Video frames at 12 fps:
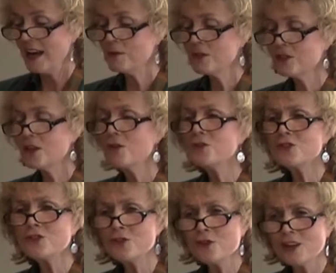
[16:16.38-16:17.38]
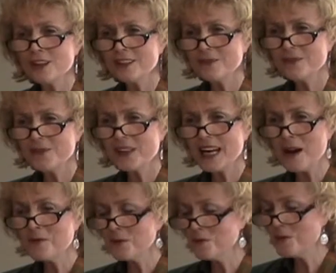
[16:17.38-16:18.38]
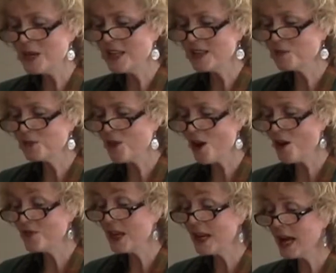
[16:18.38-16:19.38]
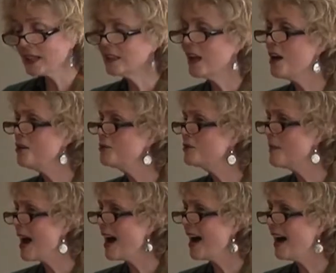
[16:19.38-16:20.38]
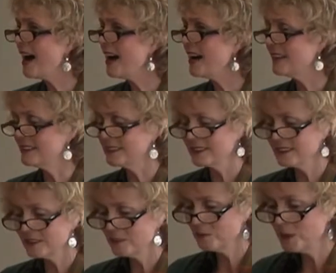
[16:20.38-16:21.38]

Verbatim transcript: I was so sure that I was being observed that I closed my eyes,